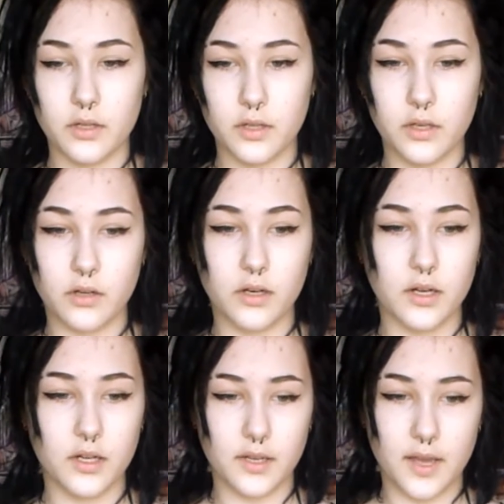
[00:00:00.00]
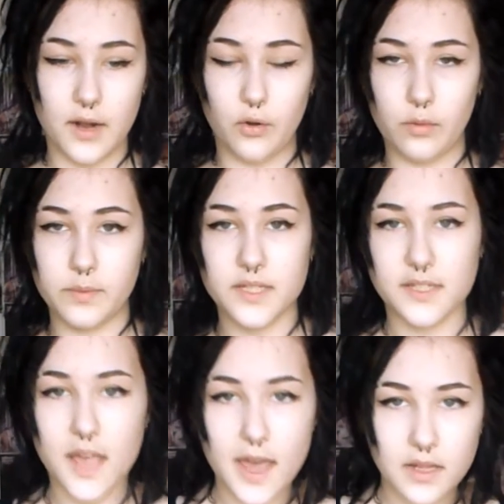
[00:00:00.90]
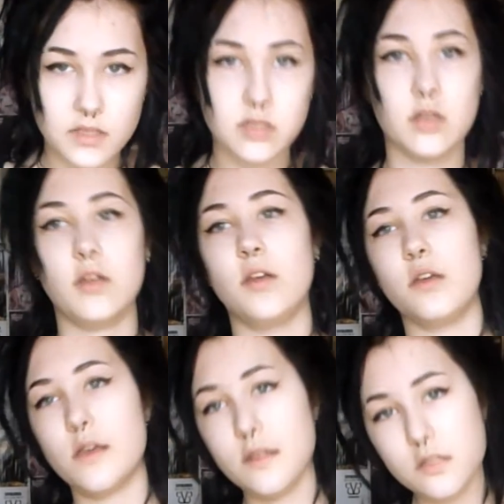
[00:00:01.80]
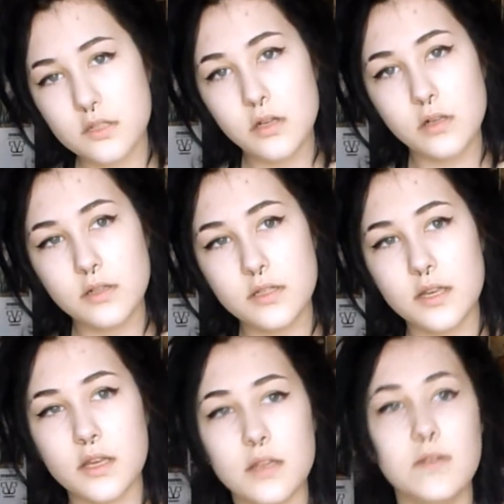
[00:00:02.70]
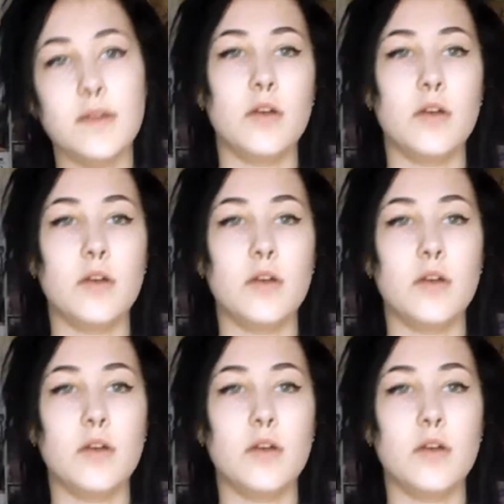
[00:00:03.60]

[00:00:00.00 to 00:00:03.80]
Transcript: You're gonna get upset, insulted,